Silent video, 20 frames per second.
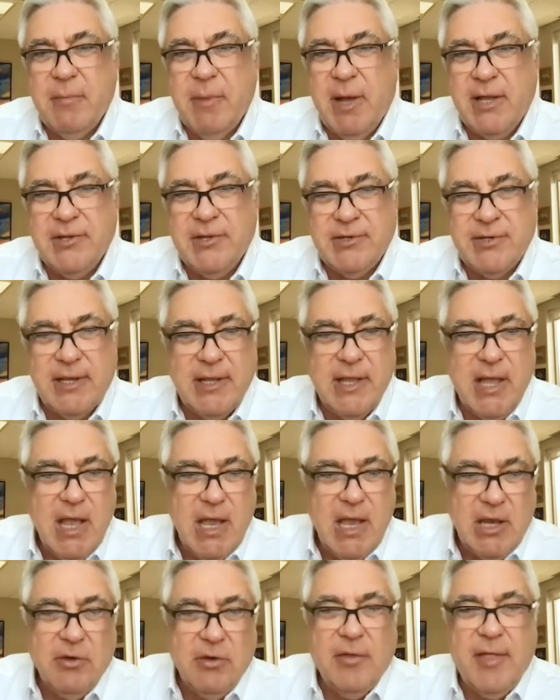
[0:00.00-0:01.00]
months, and
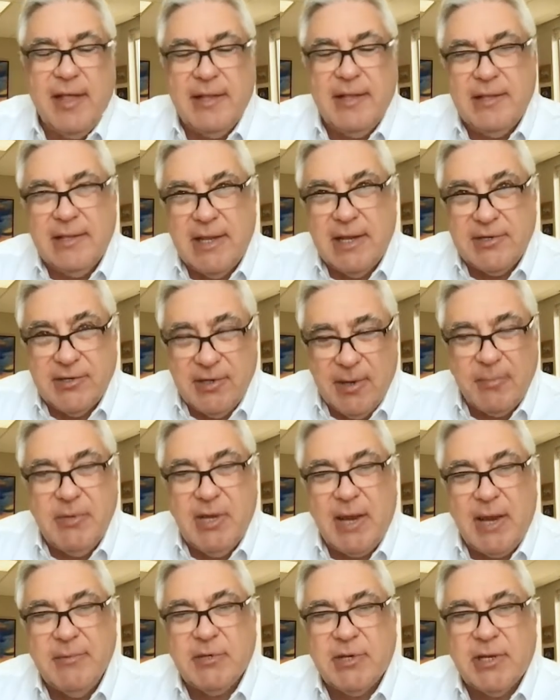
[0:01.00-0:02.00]
you know that that
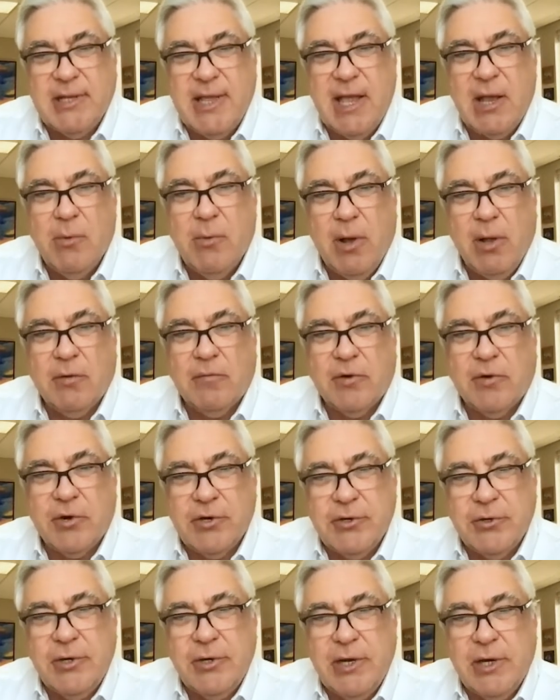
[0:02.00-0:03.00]
sometimes could take well over
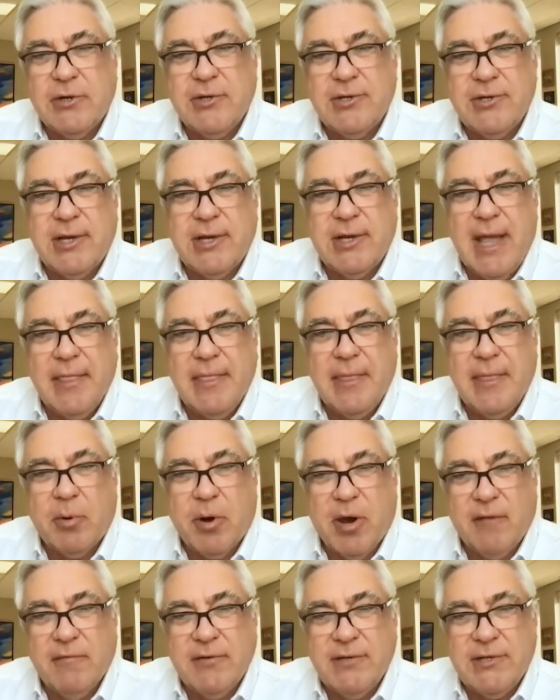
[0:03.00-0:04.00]
two years to get the
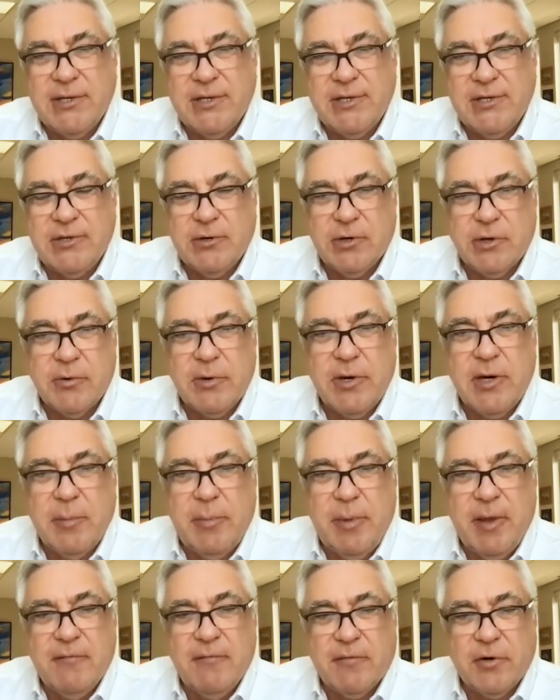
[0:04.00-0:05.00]
provinces to agree to
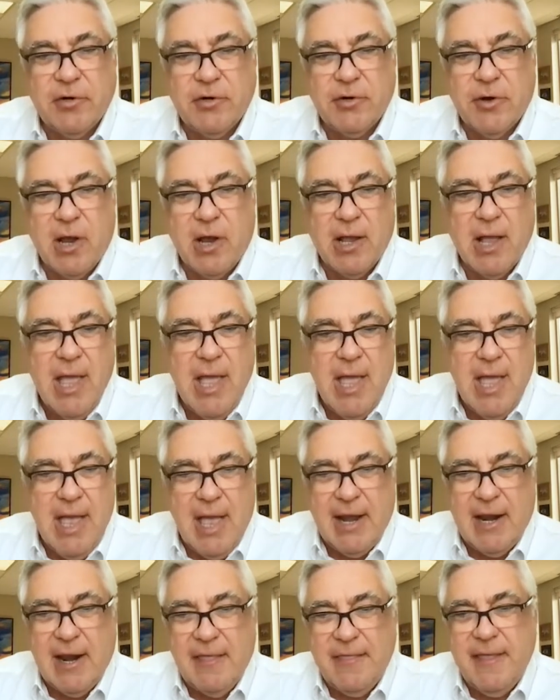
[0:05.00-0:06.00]
pay for a drug.
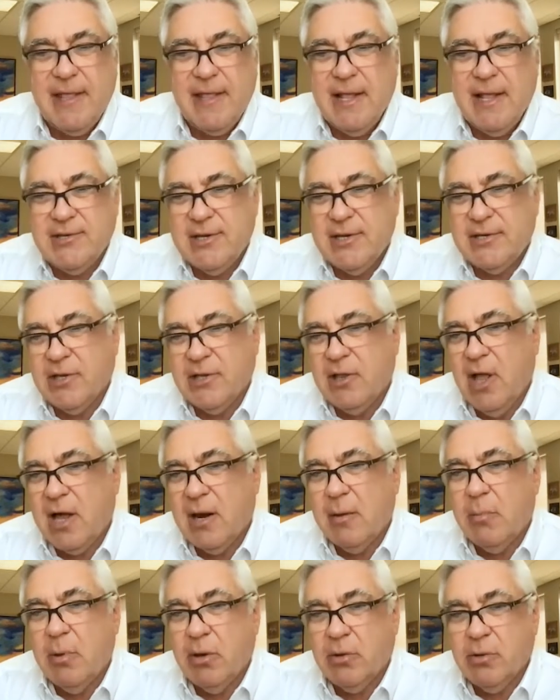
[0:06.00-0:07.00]
And I think that says a lot
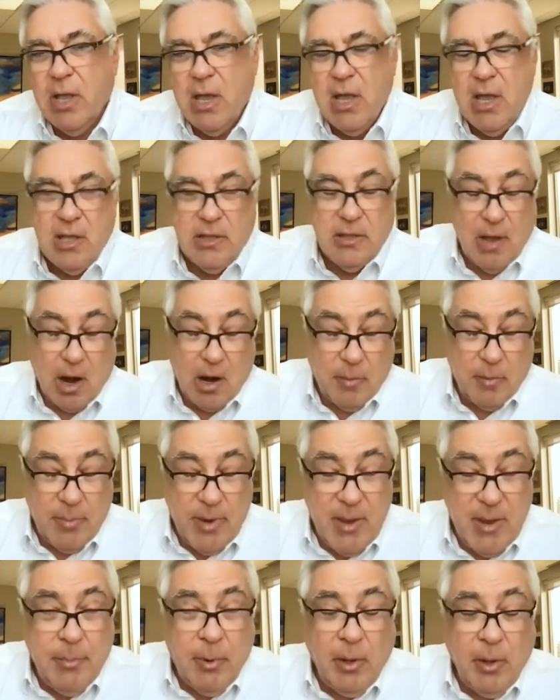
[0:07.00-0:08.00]
about our
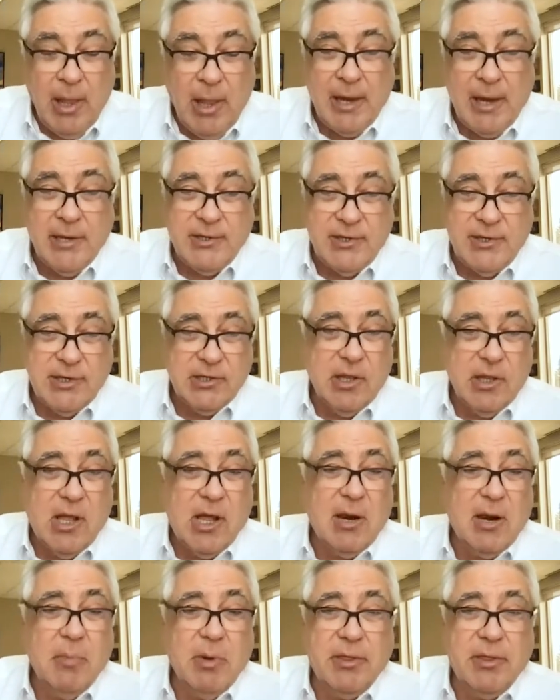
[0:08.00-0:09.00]
people, and it says a
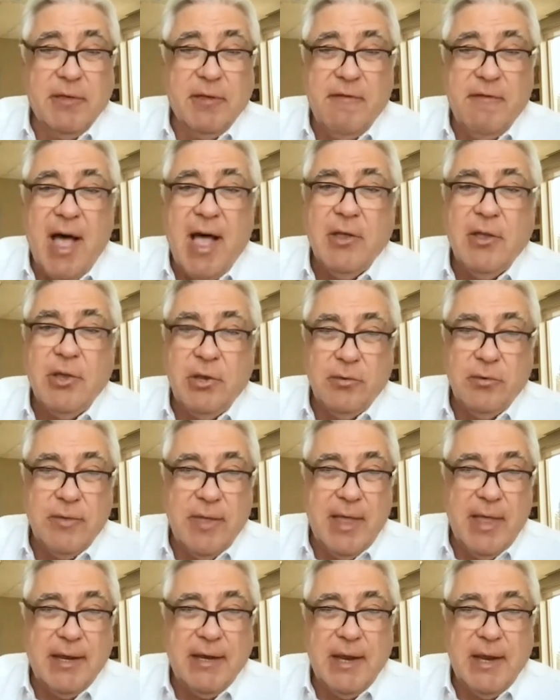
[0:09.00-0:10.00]
lot about the value
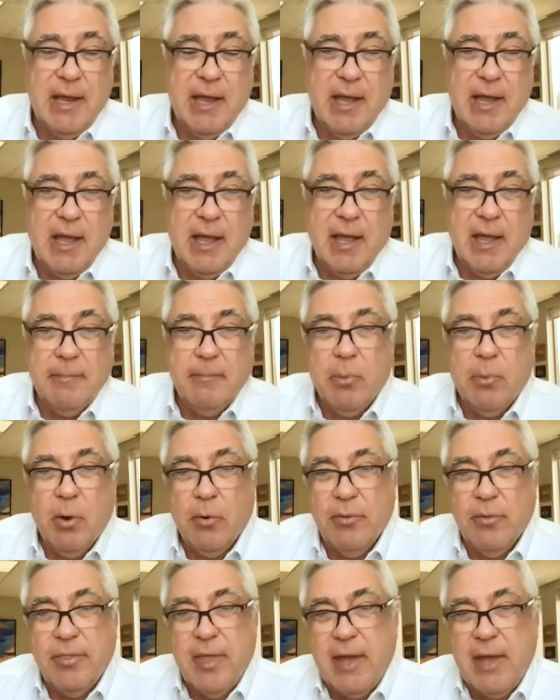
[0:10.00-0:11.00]
that uh,
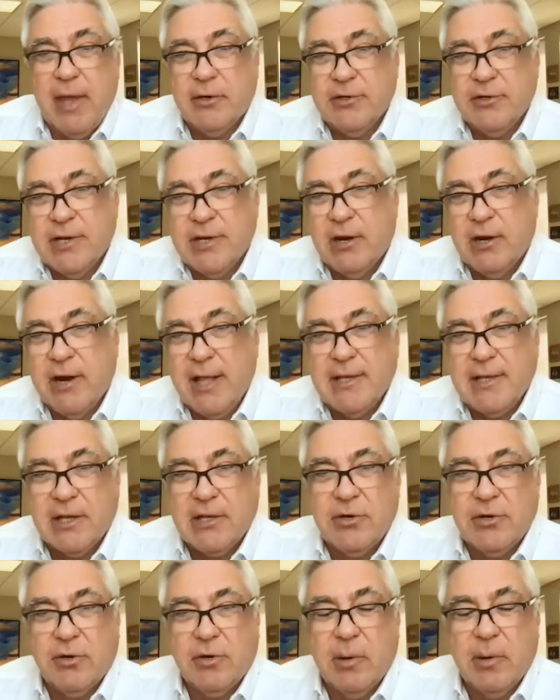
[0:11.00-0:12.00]
both Enerzair and
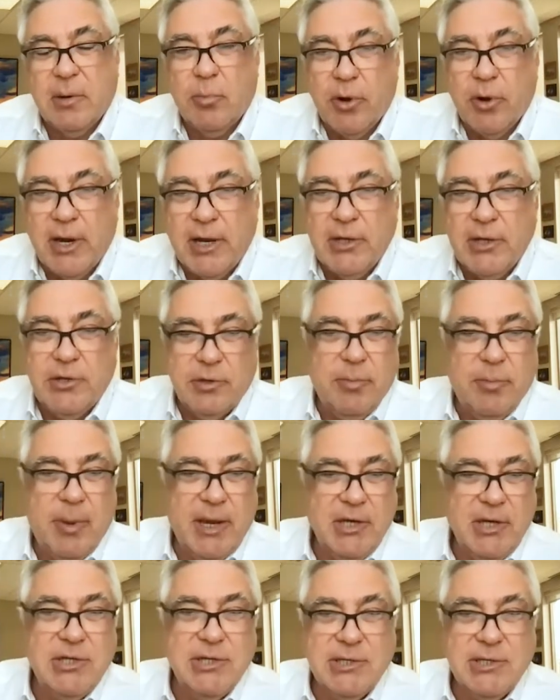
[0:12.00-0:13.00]
Atectura bring to
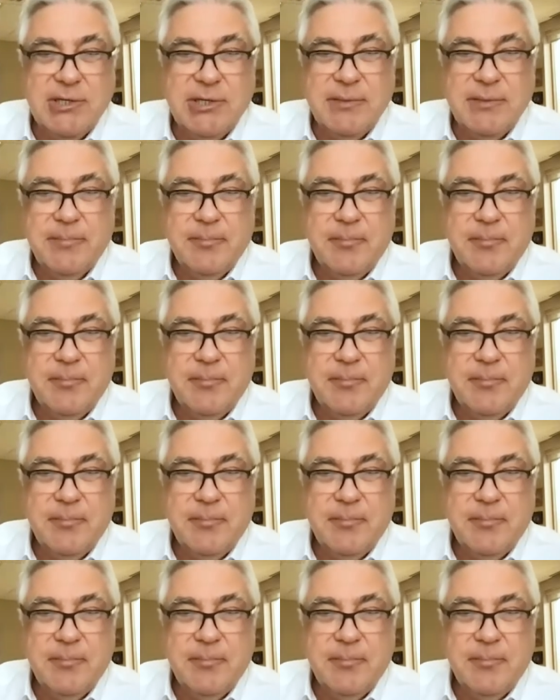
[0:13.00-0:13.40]
patients.